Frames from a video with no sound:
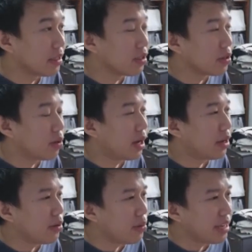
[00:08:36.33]
So how
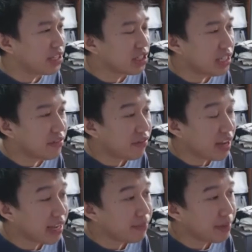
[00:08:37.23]
do you actually
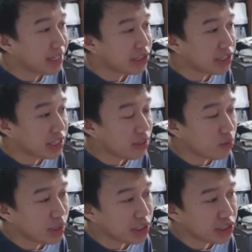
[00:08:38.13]
find pictures in
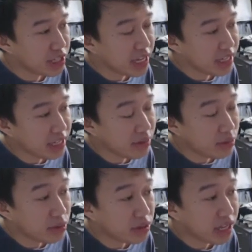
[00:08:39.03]
which that they do
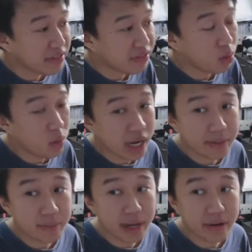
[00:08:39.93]
not have a
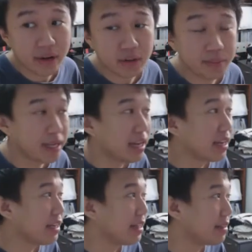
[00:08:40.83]
white background
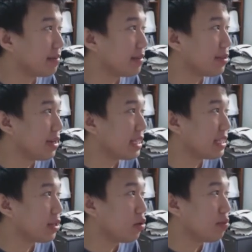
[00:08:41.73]
behind it? So
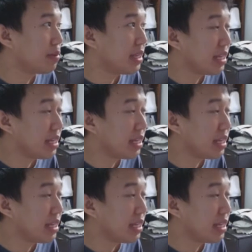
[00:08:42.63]
let's open